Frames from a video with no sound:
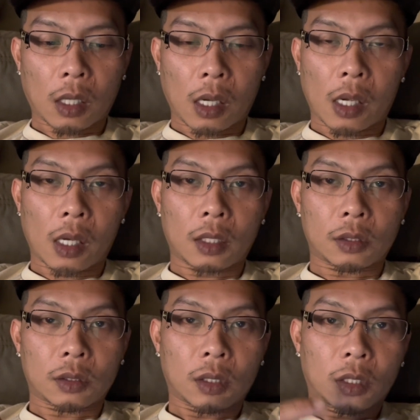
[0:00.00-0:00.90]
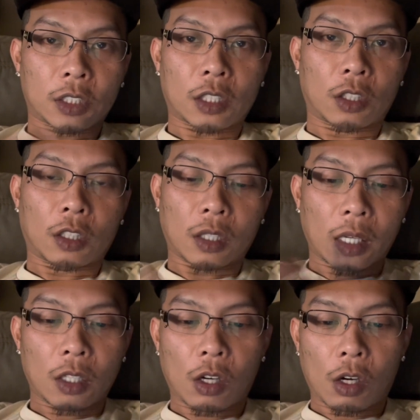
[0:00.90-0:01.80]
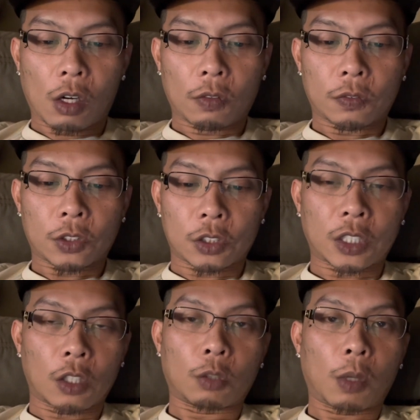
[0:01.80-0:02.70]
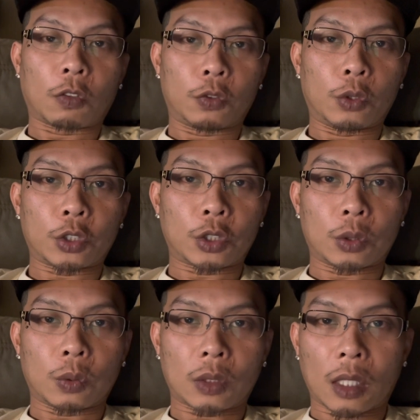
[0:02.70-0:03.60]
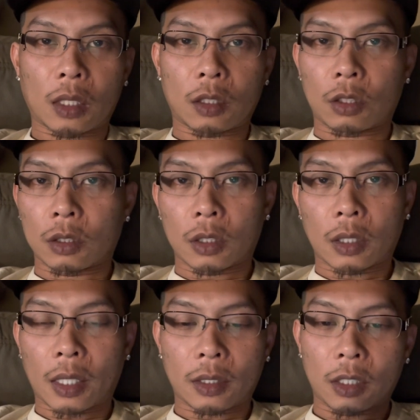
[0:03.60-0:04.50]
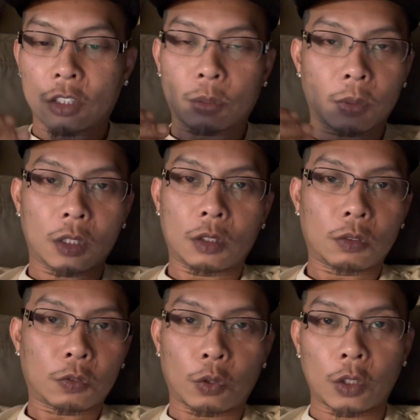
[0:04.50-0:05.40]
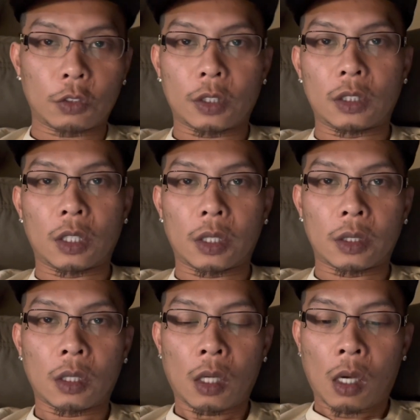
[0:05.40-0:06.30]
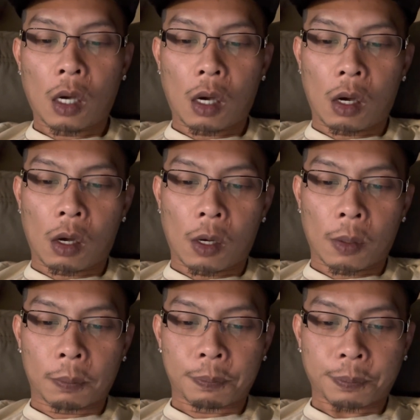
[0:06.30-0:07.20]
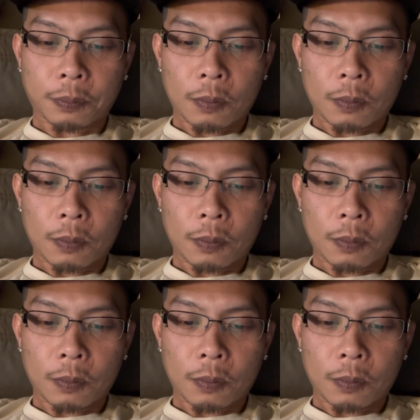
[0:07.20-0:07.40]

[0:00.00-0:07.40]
and taking her night off to tailor my full suit that literally like needs to be fully redone um,